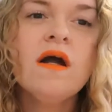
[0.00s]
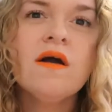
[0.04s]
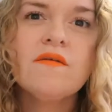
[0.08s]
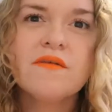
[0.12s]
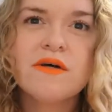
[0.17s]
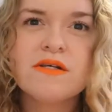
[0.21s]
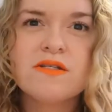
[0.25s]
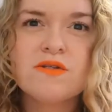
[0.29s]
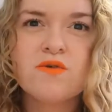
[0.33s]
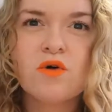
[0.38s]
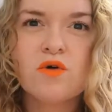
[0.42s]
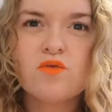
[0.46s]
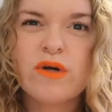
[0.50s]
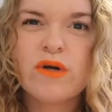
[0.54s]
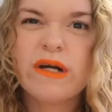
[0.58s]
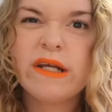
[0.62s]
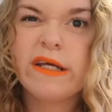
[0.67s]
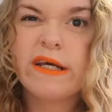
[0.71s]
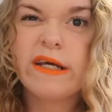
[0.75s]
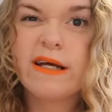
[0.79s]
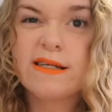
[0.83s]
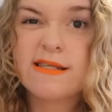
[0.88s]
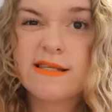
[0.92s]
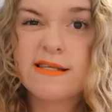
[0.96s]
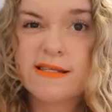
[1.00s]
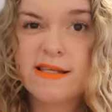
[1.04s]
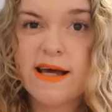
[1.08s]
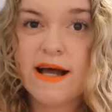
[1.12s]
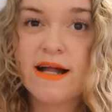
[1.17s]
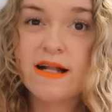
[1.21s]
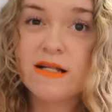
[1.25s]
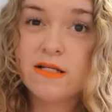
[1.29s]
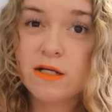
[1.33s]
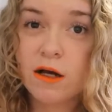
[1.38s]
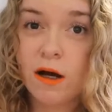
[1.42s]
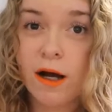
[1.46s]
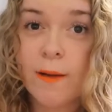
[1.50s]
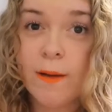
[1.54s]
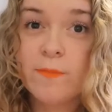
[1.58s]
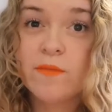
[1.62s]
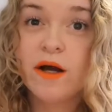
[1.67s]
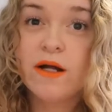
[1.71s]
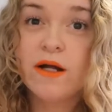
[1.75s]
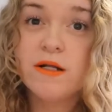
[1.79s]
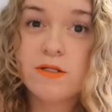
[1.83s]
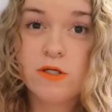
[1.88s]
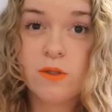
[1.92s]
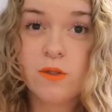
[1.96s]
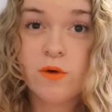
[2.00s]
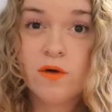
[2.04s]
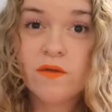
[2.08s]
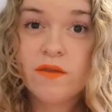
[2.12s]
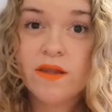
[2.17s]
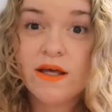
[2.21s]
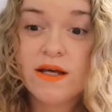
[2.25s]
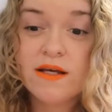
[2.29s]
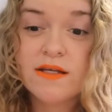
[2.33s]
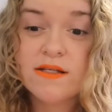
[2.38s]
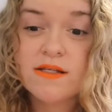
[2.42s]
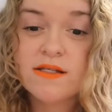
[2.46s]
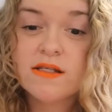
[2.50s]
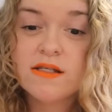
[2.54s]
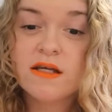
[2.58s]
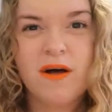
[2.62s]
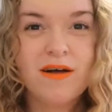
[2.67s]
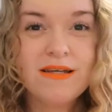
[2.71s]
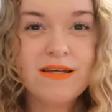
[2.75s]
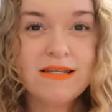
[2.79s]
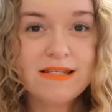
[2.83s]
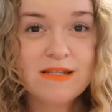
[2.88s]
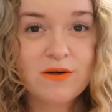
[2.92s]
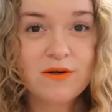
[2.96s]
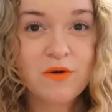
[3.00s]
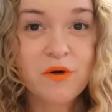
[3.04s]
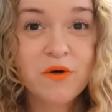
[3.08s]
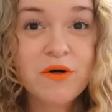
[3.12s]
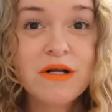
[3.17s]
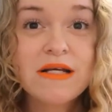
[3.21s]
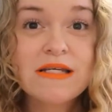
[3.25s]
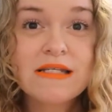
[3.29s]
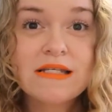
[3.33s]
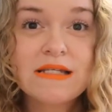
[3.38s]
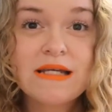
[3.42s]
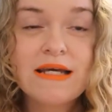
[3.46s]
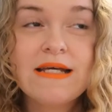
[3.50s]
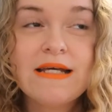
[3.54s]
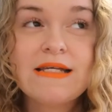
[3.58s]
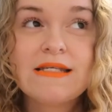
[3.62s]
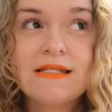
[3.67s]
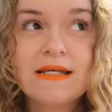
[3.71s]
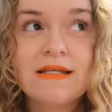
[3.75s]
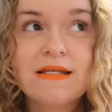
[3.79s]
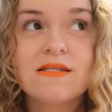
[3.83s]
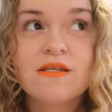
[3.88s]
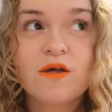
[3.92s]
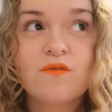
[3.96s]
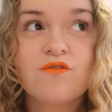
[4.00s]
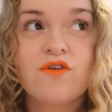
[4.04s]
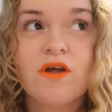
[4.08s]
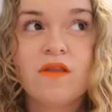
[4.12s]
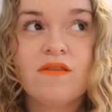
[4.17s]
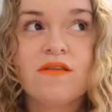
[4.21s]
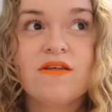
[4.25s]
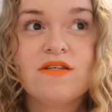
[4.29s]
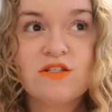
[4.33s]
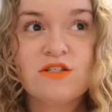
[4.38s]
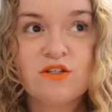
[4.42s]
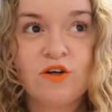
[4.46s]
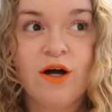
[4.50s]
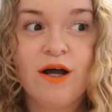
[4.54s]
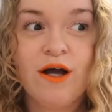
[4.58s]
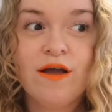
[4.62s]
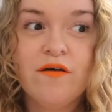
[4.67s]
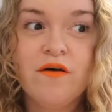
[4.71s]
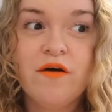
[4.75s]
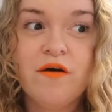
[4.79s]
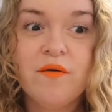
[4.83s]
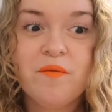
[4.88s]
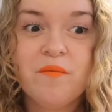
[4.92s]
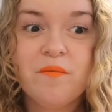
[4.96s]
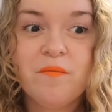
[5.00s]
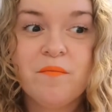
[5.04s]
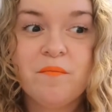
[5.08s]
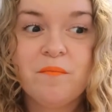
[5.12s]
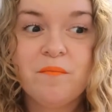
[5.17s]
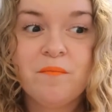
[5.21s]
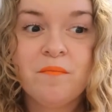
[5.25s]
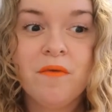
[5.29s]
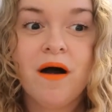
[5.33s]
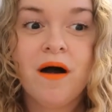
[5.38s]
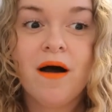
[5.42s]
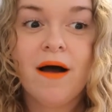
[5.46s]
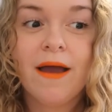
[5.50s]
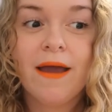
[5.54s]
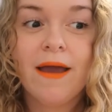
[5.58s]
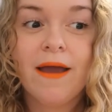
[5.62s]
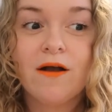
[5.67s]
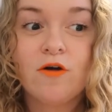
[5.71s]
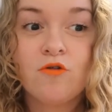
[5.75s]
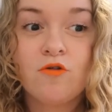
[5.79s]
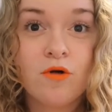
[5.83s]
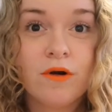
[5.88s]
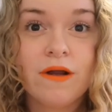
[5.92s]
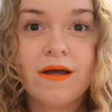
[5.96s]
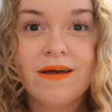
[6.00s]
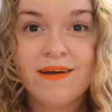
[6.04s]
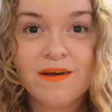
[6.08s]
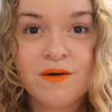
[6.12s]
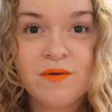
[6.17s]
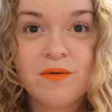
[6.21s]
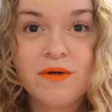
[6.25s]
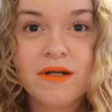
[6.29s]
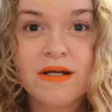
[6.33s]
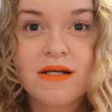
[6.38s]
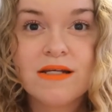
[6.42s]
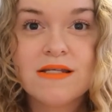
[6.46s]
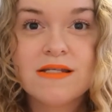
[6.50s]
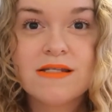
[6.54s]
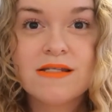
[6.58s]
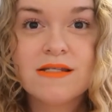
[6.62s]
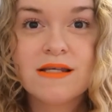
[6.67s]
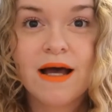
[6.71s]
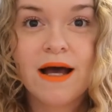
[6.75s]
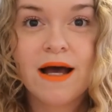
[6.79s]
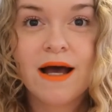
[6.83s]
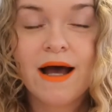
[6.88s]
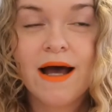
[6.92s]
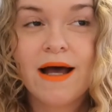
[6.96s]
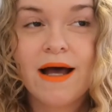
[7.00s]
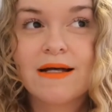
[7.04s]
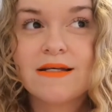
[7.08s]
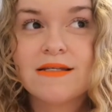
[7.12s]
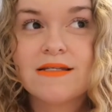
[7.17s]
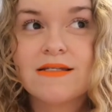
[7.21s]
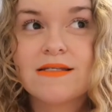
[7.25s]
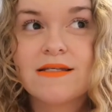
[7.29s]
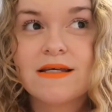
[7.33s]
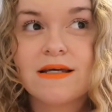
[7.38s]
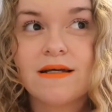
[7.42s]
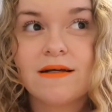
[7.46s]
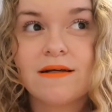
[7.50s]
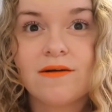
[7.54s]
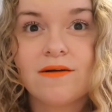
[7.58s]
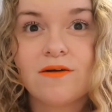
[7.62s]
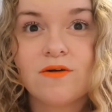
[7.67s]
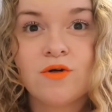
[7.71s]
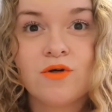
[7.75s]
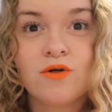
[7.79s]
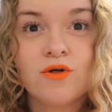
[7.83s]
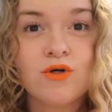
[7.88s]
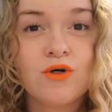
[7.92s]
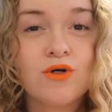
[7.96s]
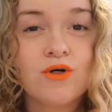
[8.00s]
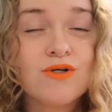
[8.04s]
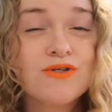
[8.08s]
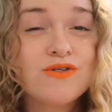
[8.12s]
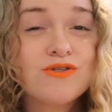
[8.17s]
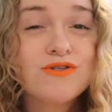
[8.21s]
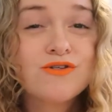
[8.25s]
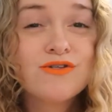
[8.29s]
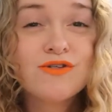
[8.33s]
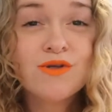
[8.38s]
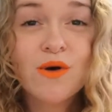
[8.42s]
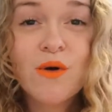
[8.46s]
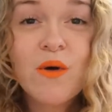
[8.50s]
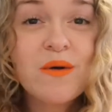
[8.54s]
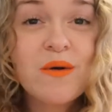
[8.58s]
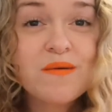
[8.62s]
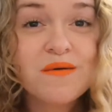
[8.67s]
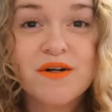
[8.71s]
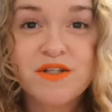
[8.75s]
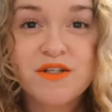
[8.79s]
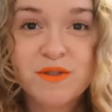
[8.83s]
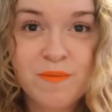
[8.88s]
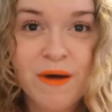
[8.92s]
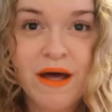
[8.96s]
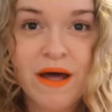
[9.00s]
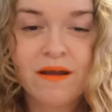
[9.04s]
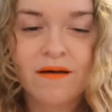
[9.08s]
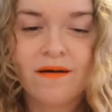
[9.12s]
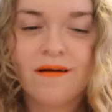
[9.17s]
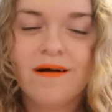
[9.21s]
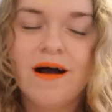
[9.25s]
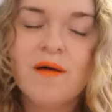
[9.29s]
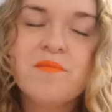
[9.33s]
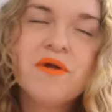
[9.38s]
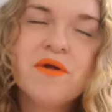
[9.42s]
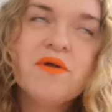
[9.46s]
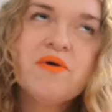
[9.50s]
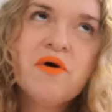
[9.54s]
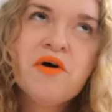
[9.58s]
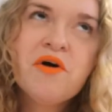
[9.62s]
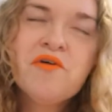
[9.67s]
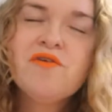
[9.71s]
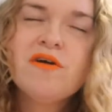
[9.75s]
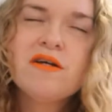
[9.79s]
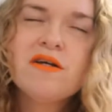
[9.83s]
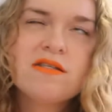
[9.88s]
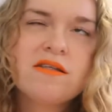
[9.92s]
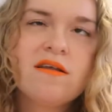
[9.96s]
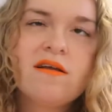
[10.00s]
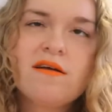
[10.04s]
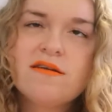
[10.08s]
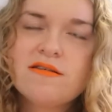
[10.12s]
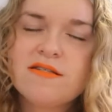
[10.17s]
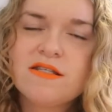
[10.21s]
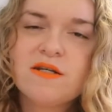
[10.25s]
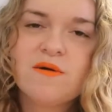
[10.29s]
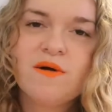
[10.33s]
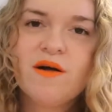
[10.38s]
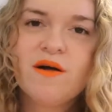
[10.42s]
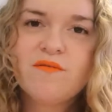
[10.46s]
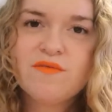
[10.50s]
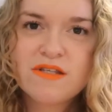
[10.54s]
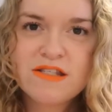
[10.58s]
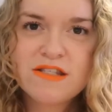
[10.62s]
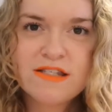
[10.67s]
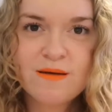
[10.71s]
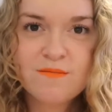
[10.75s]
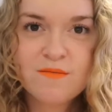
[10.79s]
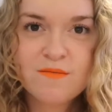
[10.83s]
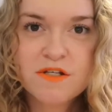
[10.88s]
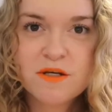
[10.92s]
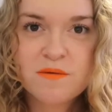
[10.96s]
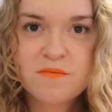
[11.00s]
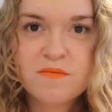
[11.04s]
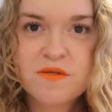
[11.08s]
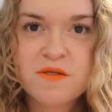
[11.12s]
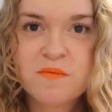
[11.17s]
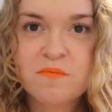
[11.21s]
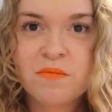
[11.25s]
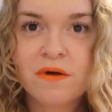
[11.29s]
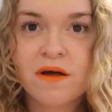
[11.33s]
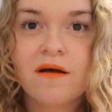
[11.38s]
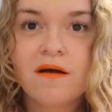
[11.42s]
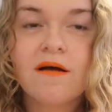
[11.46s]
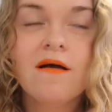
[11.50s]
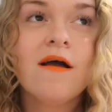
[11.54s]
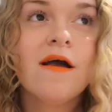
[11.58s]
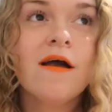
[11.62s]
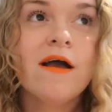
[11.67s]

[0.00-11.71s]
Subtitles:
There's not really a set time that I do on this, but honestly, since I've done this diet, my chronic illness has got so much better. I mean, obviously I still have the symptoms, but